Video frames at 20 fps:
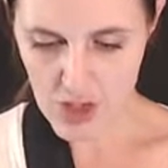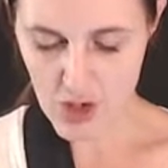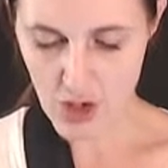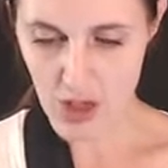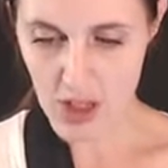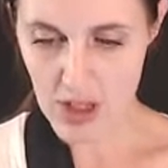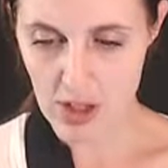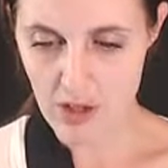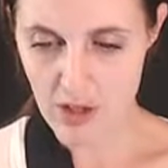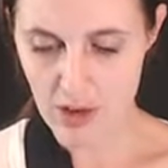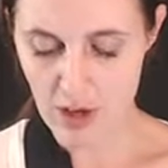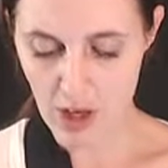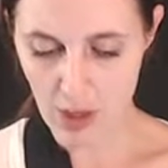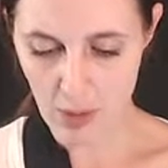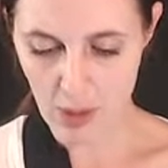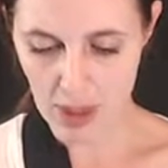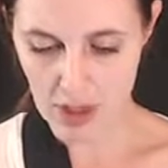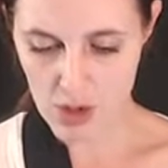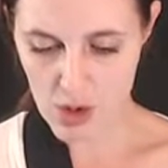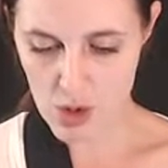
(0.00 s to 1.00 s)
sorry,
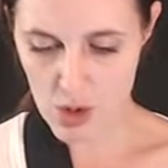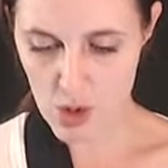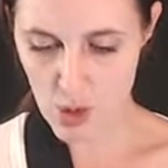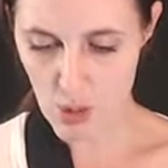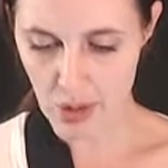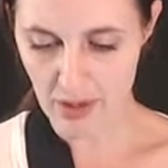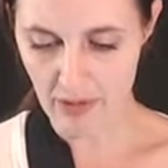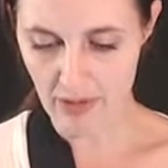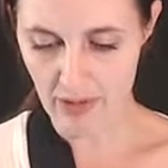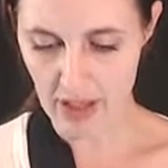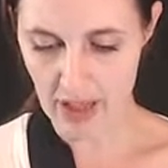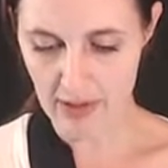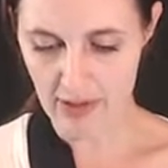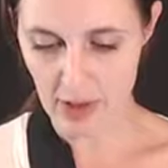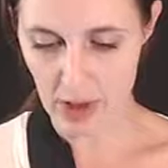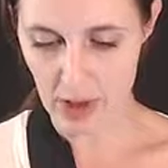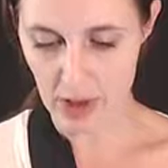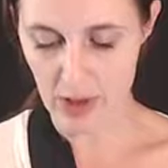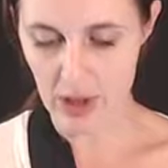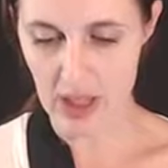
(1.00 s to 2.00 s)
301,
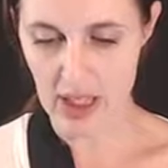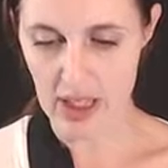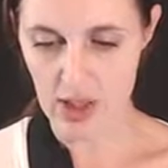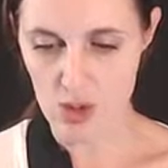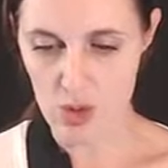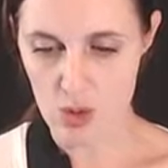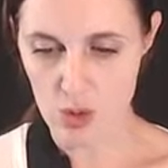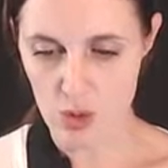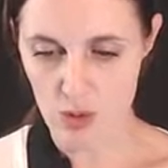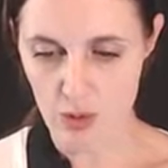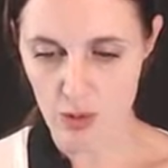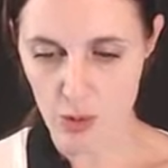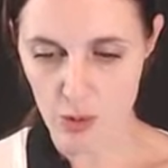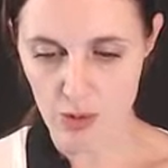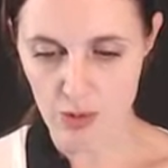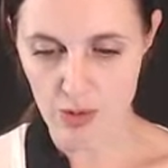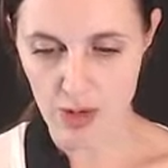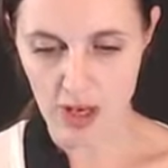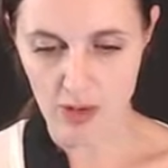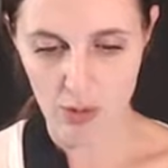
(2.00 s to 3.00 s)
2150, and
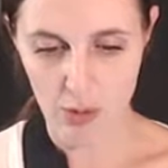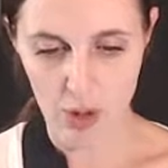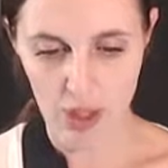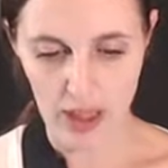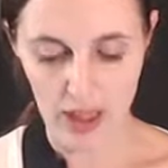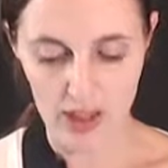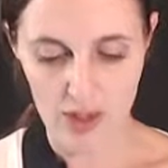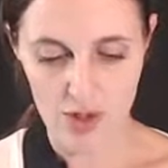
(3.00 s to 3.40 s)
2451.